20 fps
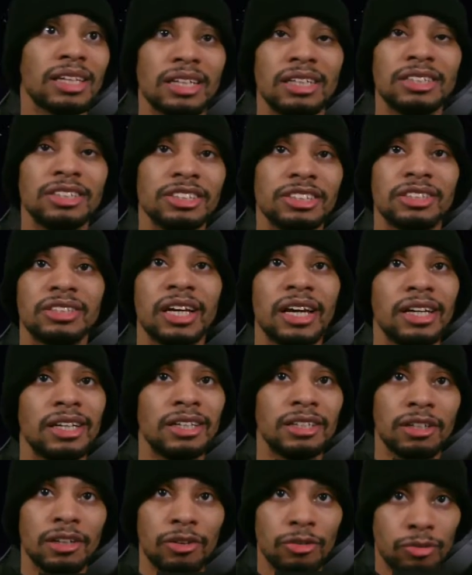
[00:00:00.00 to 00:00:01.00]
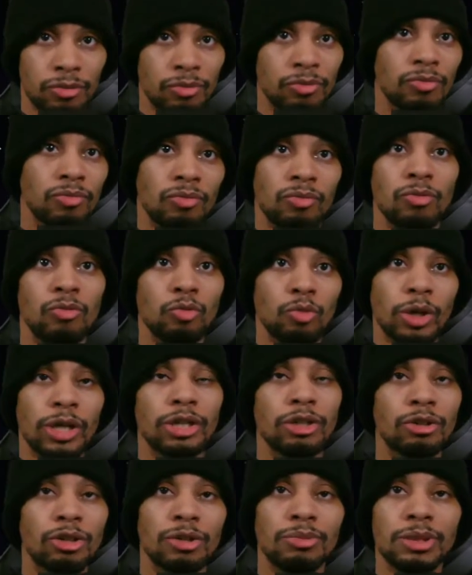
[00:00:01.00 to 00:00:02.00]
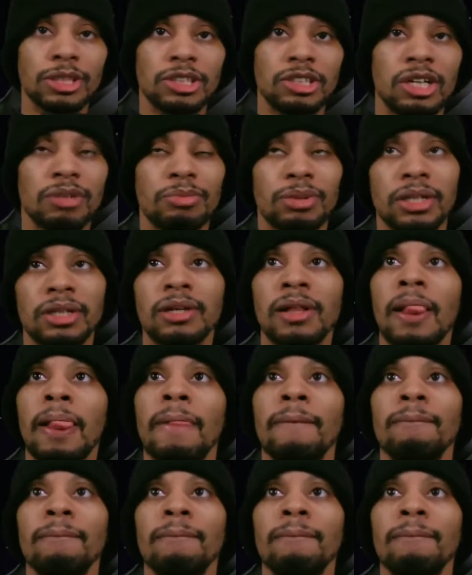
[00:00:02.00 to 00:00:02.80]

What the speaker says: understanding of where you're going to be jumping.